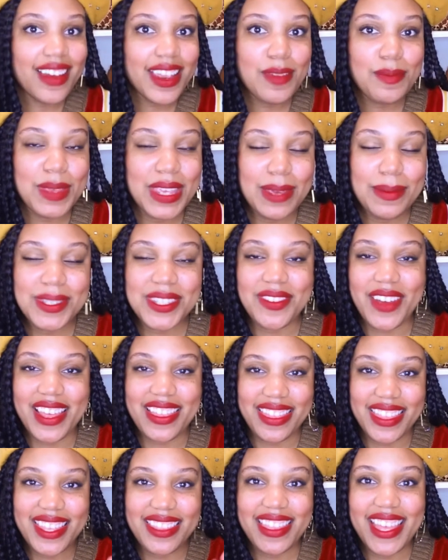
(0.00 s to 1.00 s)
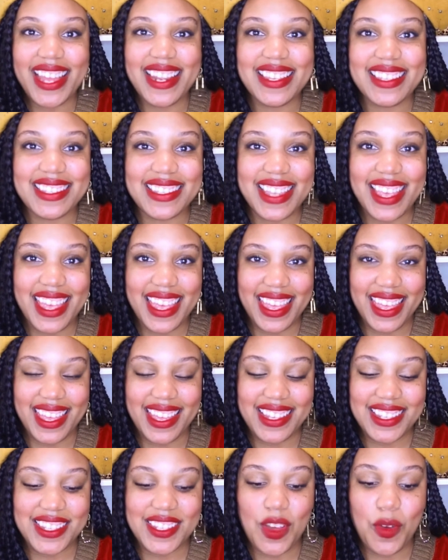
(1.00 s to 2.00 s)
peeps, so I think that is
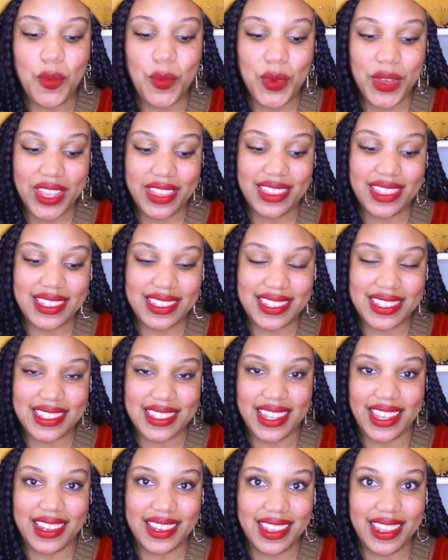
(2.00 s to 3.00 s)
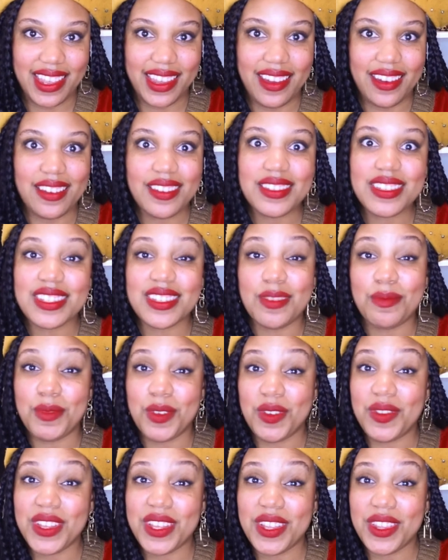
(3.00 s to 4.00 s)
it with skincare. So
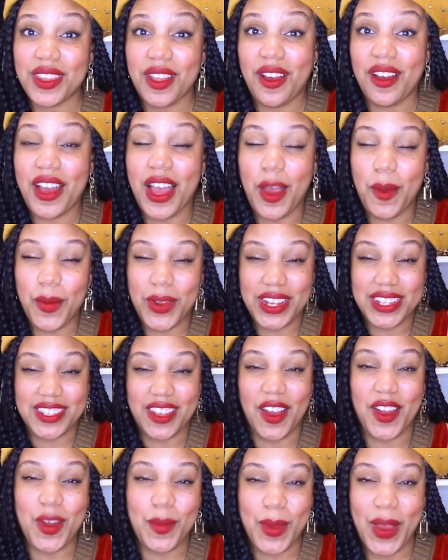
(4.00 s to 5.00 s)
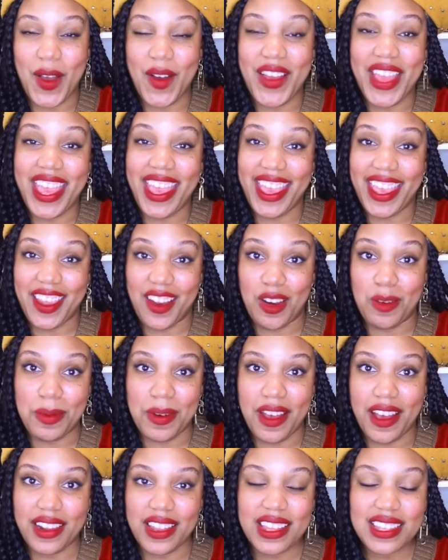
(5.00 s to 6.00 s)
moving along, I want to talk about hair
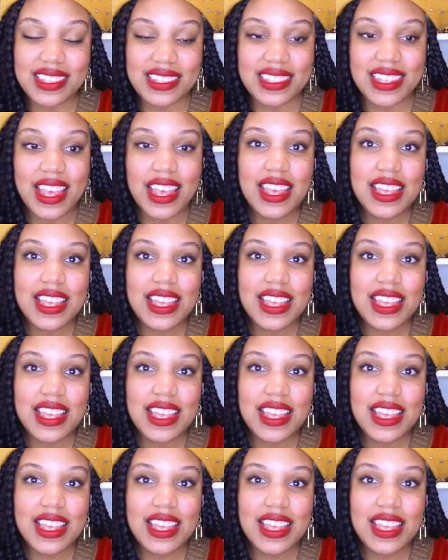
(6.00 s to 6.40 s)
products.